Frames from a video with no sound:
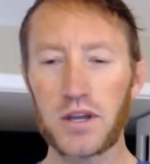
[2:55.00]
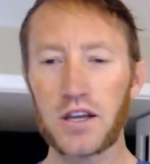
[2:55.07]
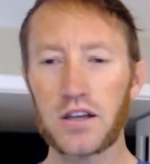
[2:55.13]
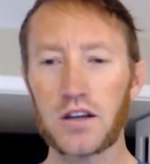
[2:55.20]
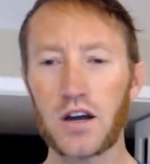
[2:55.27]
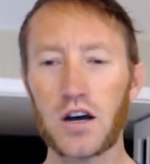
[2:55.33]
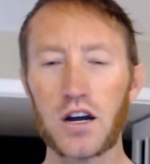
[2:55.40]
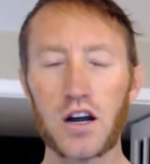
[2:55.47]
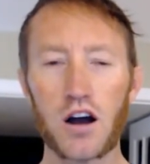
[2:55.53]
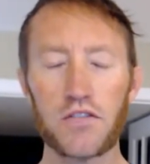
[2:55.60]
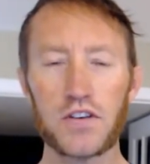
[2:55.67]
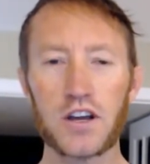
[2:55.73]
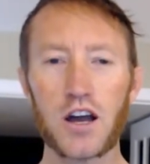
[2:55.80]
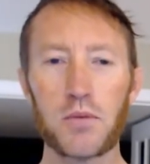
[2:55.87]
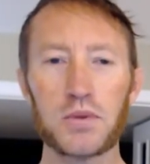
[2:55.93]
uh, coffee
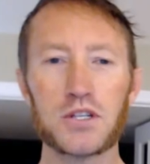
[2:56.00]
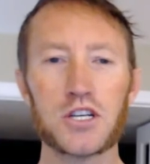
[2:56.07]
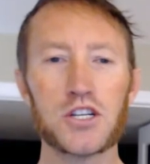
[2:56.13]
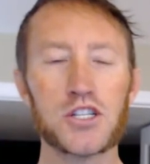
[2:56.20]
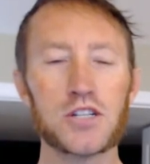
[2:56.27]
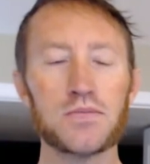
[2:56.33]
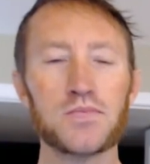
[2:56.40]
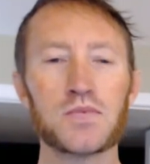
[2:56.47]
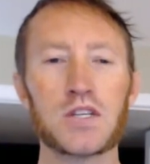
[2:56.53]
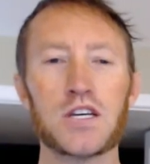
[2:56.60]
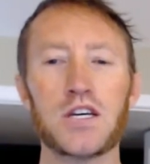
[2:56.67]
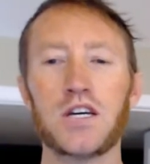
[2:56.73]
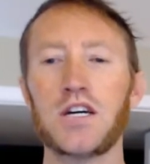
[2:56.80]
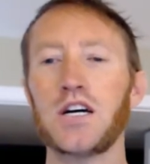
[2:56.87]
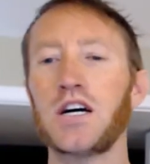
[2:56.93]
competition,
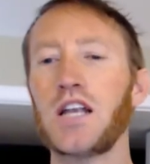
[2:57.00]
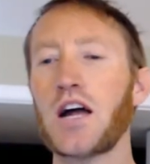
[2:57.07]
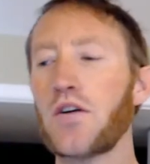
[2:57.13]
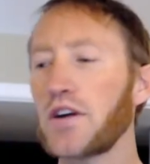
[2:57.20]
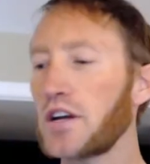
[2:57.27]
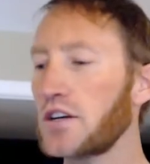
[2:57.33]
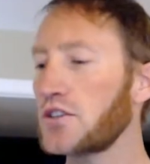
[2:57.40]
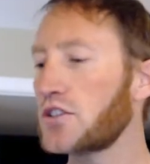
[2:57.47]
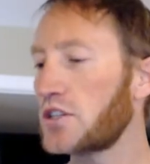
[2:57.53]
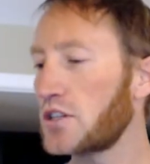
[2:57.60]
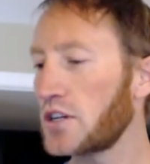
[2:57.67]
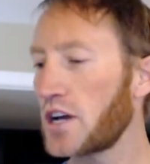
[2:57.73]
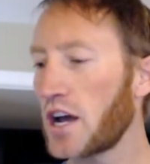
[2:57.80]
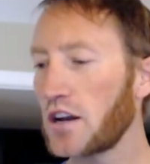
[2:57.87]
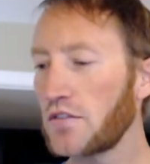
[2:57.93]
allowing us to
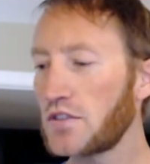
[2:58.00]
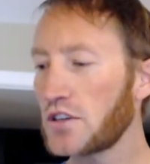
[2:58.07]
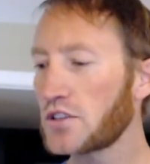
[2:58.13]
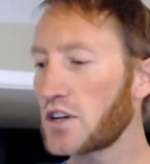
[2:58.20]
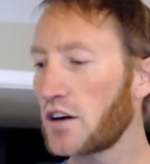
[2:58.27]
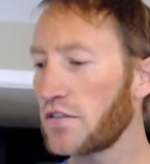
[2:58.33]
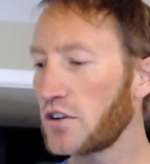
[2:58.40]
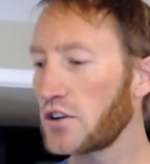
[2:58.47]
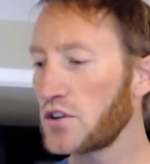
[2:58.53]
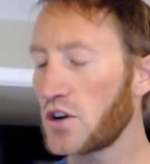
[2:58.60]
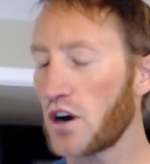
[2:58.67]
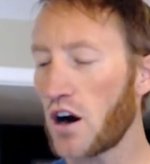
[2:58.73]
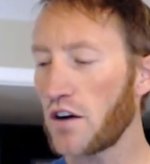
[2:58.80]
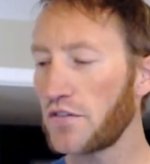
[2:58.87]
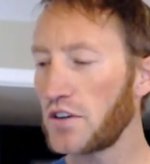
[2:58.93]
kind of discover new
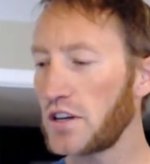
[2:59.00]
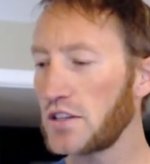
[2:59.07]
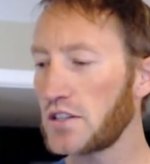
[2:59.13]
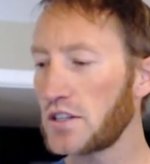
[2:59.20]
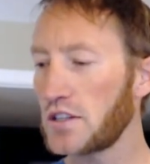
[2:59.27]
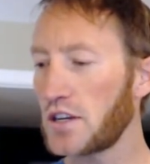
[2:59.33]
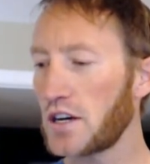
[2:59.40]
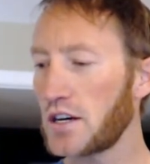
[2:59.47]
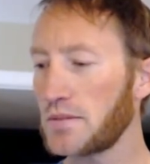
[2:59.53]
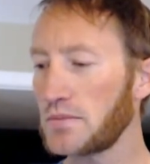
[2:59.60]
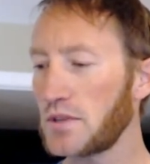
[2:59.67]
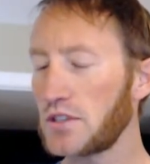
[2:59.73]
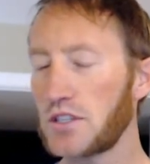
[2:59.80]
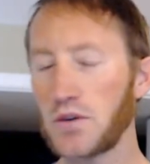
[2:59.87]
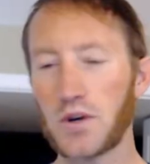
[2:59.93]
coffees and um,
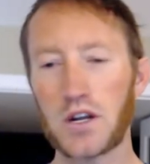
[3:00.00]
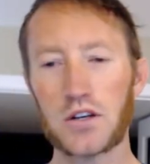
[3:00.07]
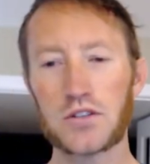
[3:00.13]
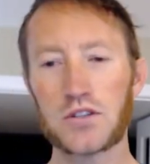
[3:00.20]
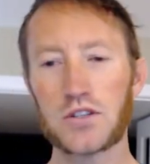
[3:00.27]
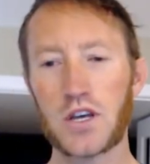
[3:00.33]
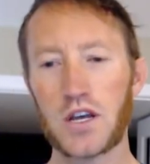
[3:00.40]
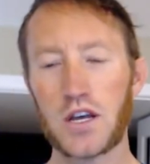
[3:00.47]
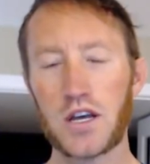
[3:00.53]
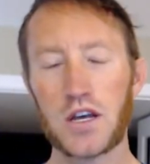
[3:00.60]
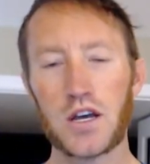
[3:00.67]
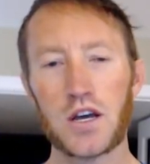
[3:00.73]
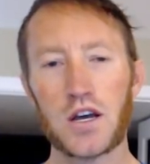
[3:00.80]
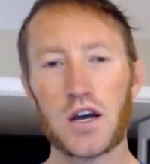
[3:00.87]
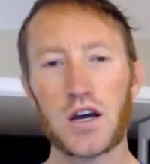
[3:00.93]
see what else,
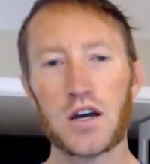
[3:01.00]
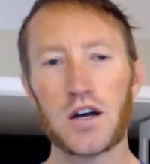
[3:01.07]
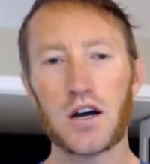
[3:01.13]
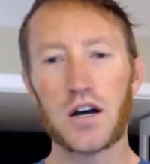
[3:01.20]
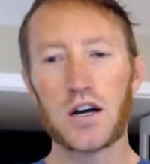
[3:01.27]
uh,